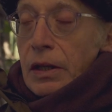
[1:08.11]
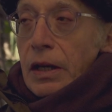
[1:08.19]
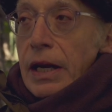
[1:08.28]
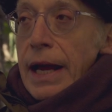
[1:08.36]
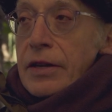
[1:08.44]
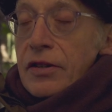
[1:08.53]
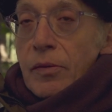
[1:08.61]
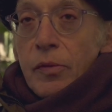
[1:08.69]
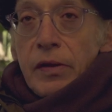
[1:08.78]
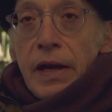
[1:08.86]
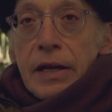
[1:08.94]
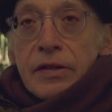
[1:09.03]
connection
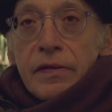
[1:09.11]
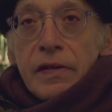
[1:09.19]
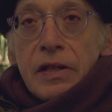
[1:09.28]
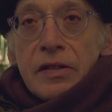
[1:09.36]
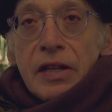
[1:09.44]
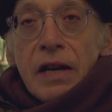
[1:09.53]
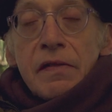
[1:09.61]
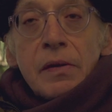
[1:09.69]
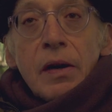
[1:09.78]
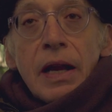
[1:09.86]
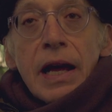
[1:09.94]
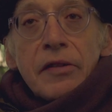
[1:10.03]
with that divinity.
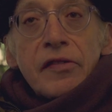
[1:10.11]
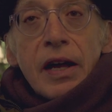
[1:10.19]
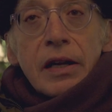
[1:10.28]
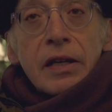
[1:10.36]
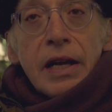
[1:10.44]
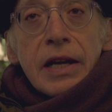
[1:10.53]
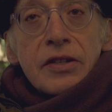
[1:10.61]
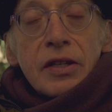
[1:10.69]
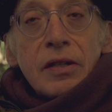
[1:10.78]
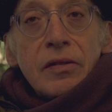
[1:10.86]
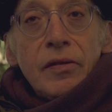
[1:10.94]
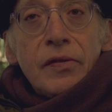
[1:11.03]
Everyone has that
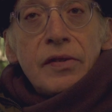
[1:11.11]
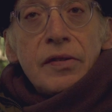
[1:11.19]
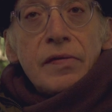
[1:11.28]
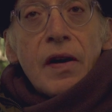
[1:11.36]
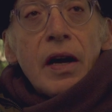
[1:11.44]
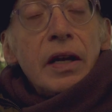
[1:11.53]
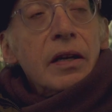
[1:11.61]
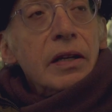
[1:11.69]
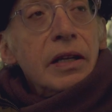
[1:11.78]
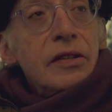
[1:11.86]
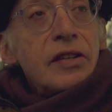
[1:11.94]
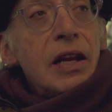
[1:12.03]
connection with the divine
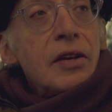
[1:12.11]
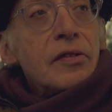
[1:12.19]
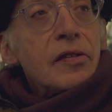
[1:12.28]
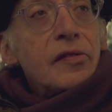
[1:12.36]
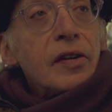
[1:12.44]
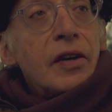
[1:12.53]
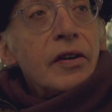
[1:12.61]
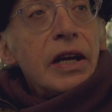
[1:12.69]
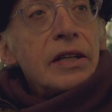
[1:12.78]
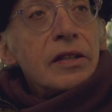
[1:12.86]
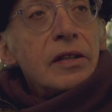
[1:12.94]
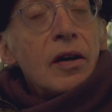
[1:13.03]
intelligence that
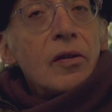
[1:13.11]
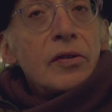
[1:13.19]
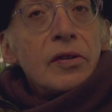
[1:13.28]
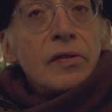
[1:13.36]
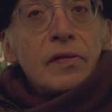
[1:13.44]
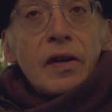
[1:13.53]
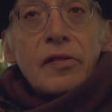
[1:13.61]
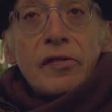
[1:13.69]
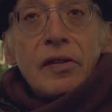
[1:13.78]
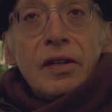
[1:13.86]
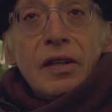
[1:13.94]
created the whole universe.